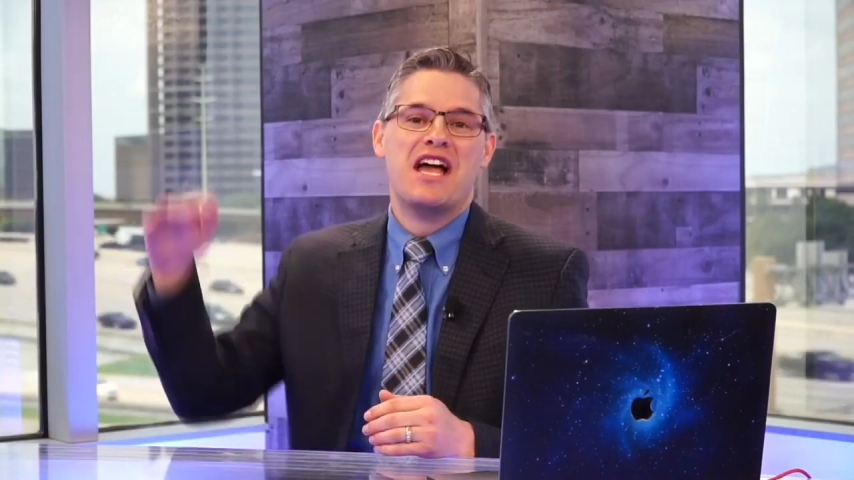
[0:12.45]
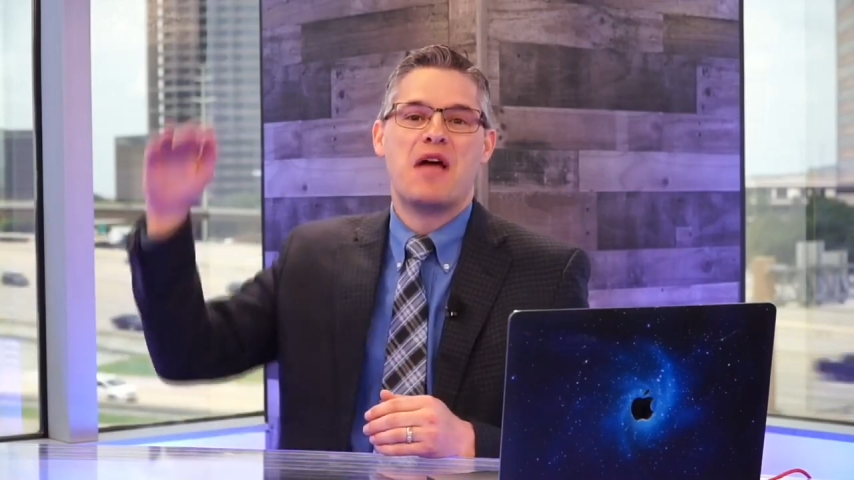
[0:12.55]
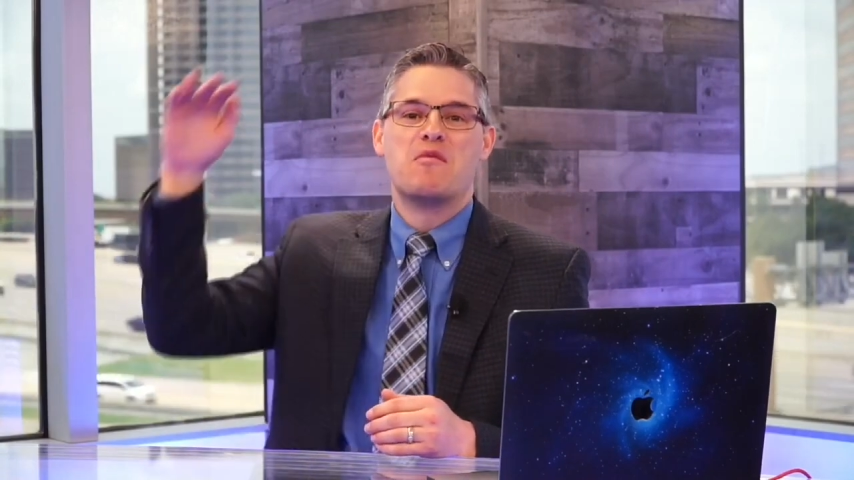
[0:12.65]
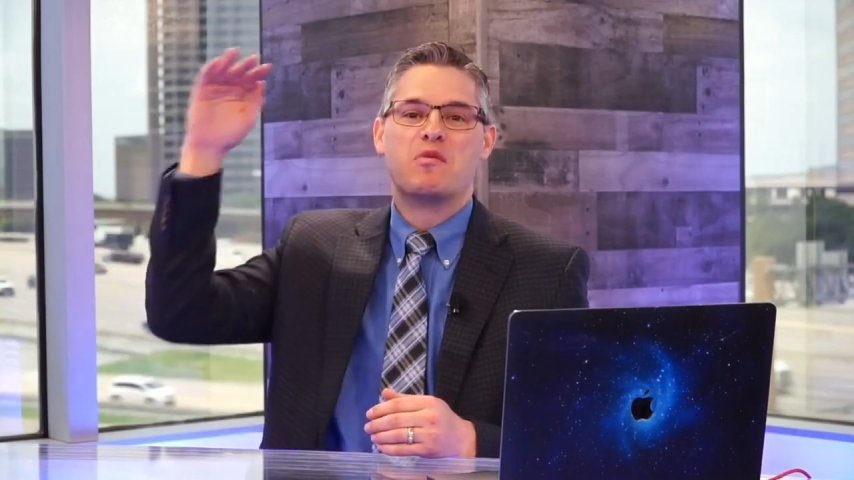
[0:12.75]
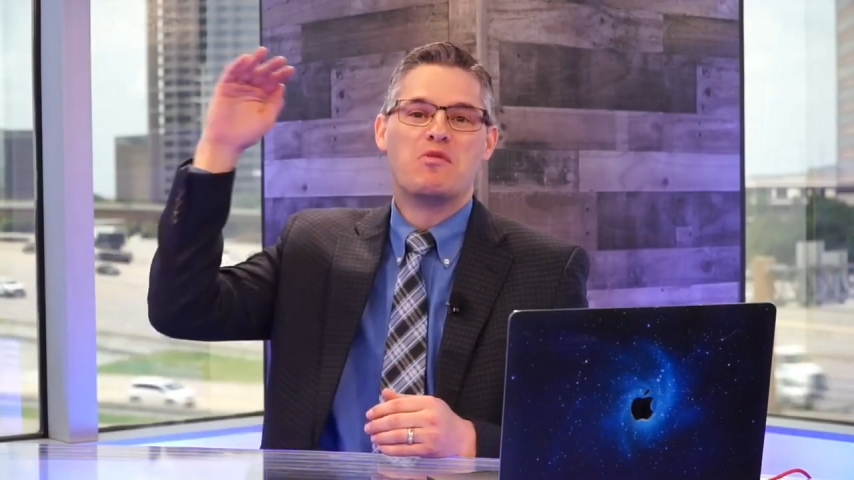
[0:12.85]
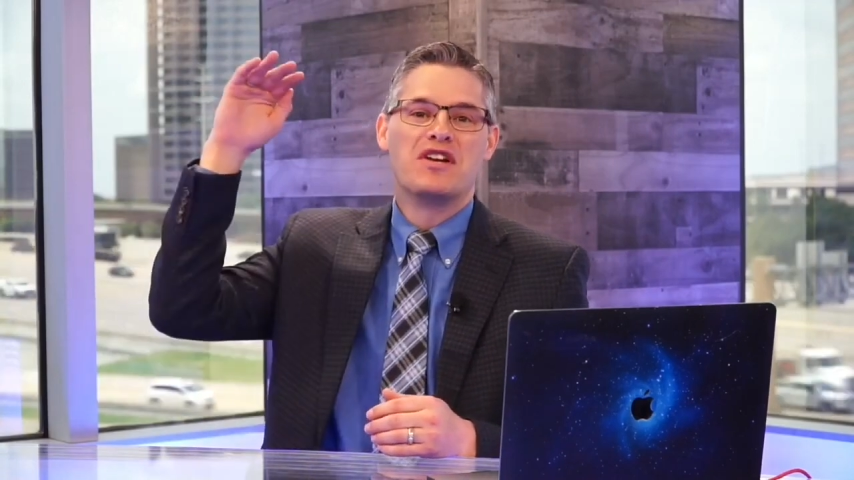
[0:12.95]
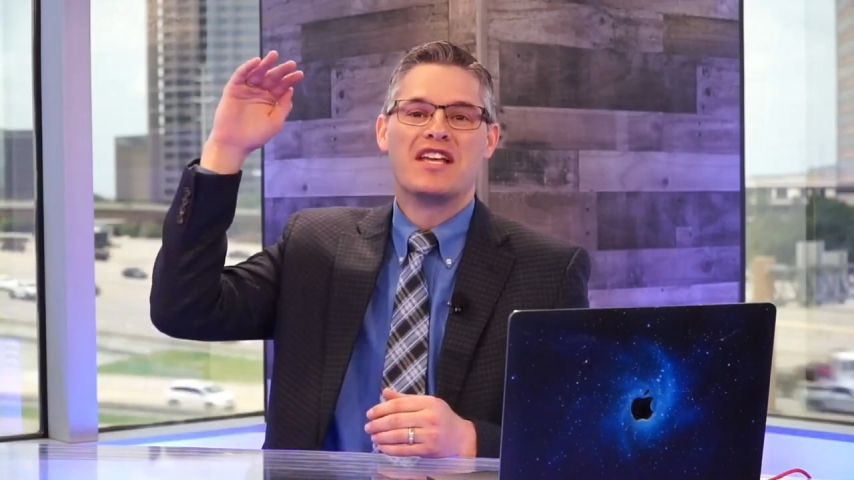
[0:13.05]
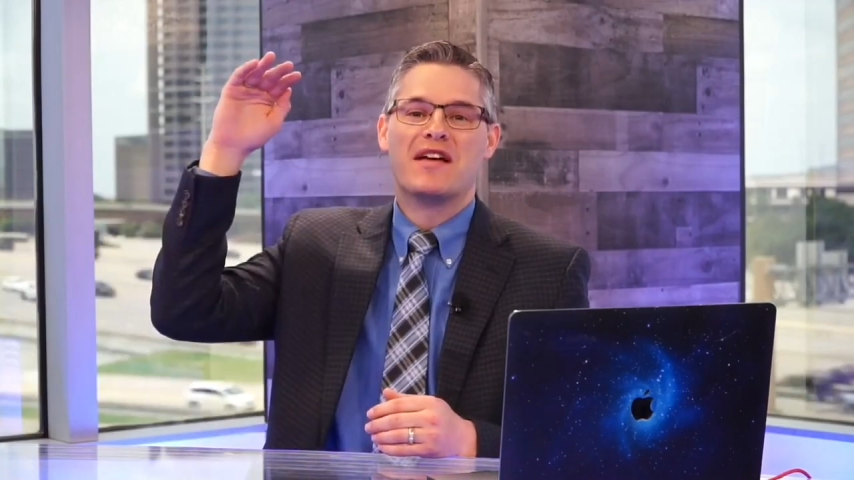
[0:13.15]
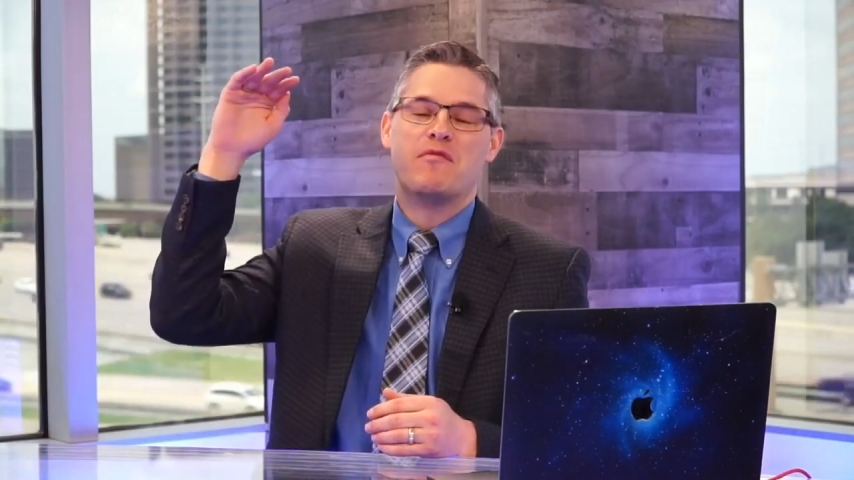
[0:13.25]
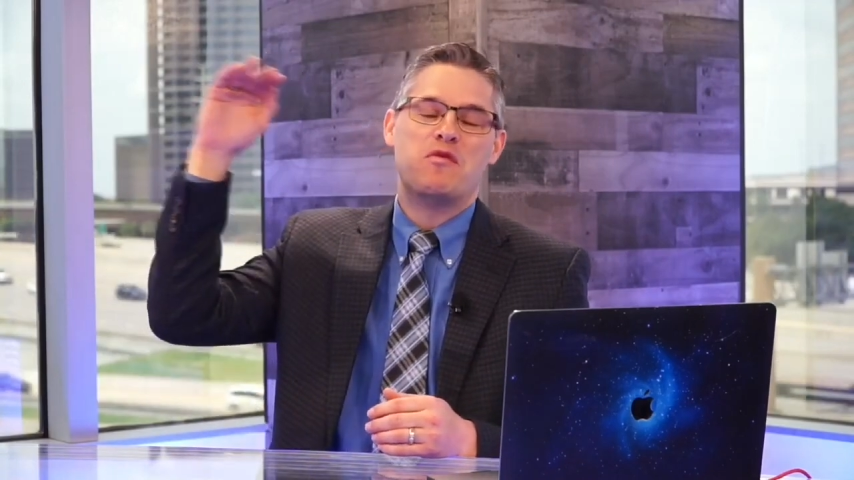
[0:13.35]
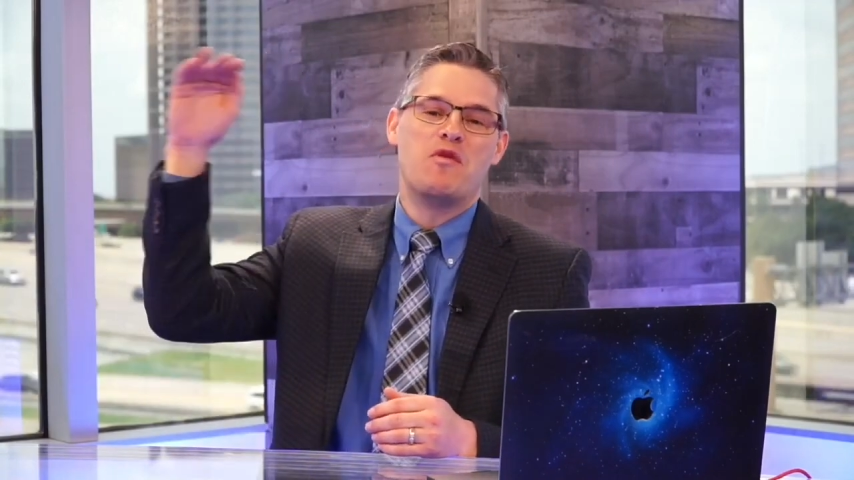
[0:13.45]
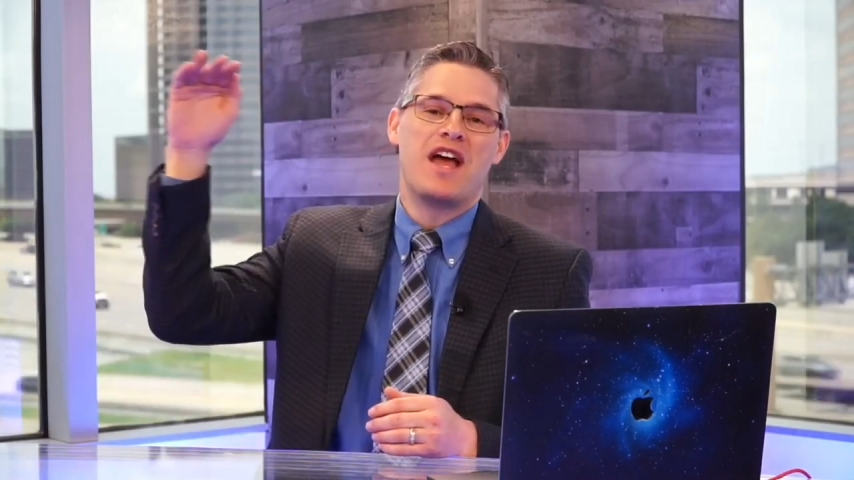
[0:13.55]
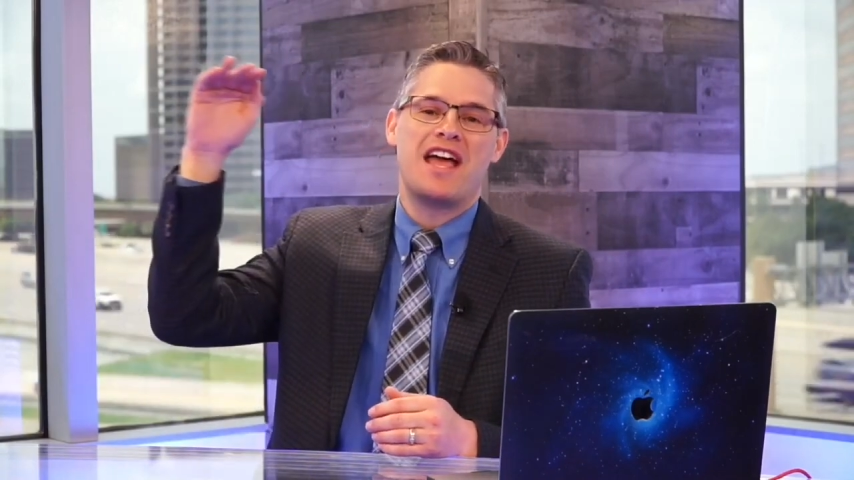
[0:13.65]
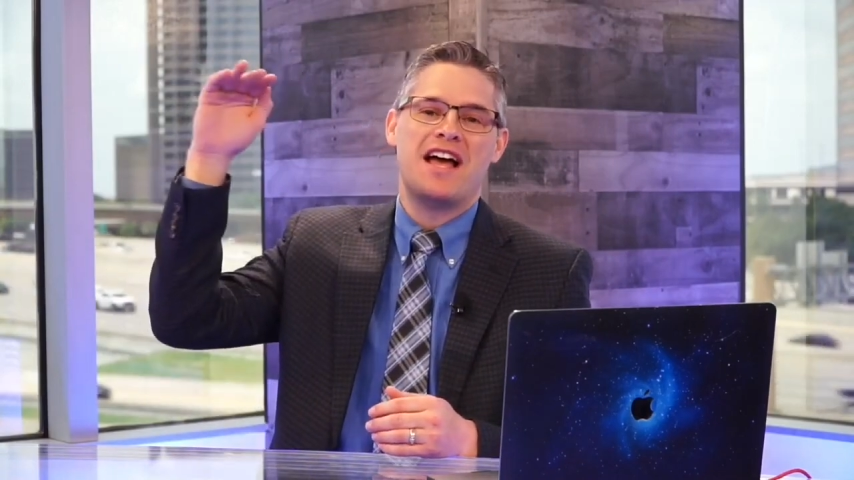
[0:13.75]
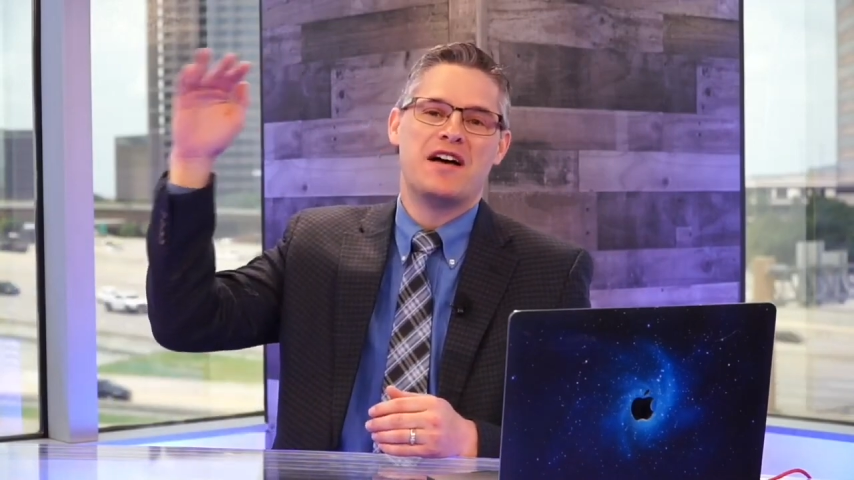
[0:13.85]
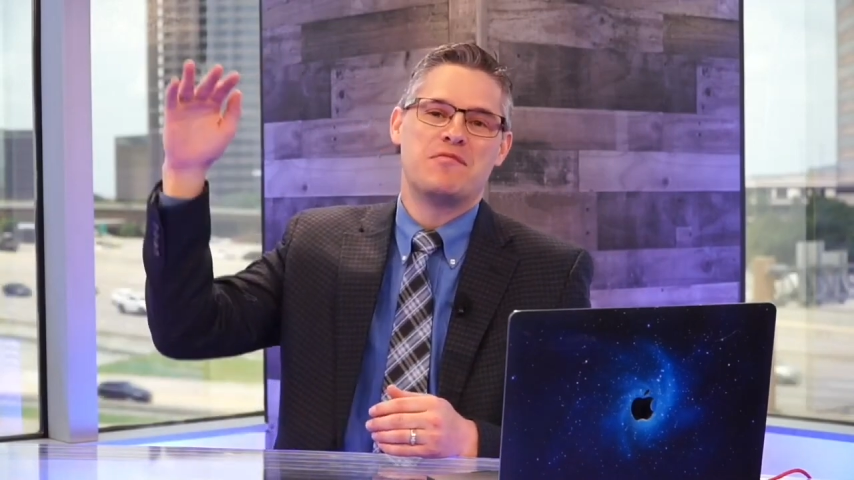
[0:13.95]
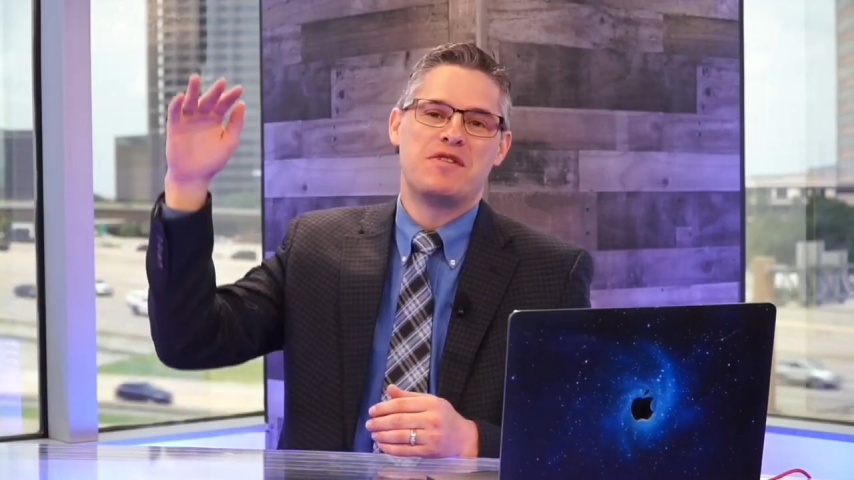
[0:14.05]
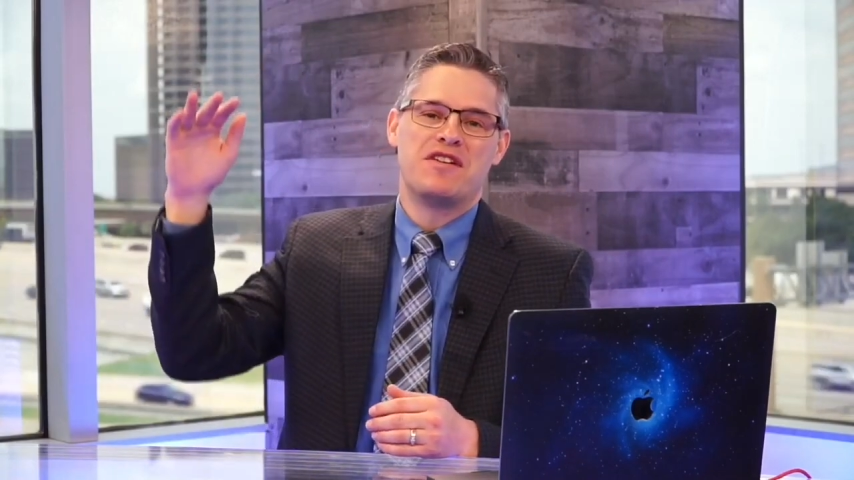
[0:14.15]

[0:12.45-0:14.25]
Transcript: and we're putting them way up